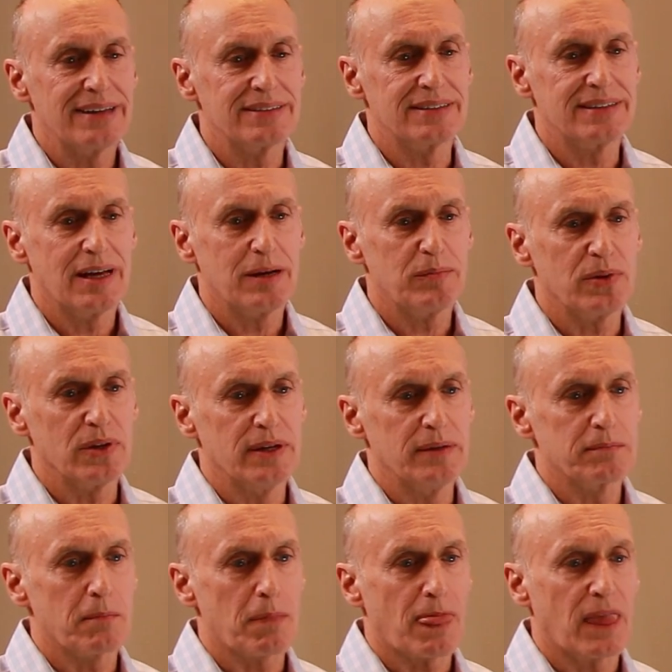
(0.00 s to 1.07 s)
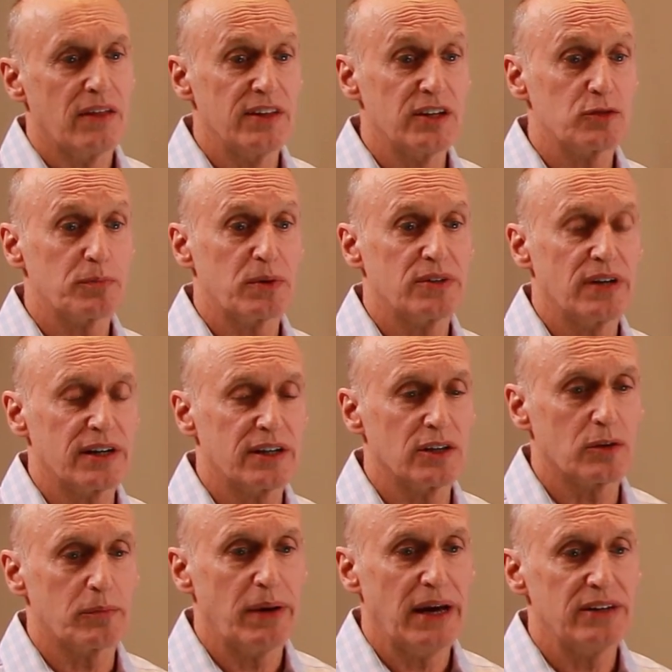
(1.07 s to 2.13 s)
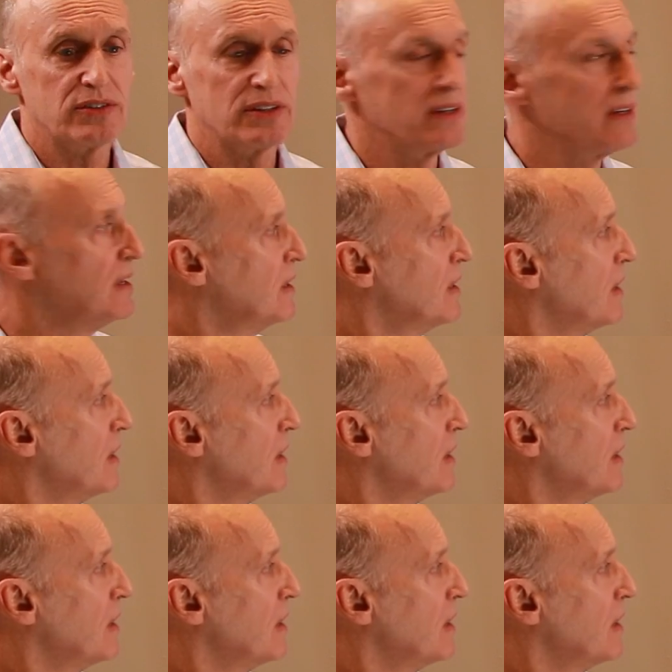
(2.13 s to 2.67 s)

as a template. This particular patient,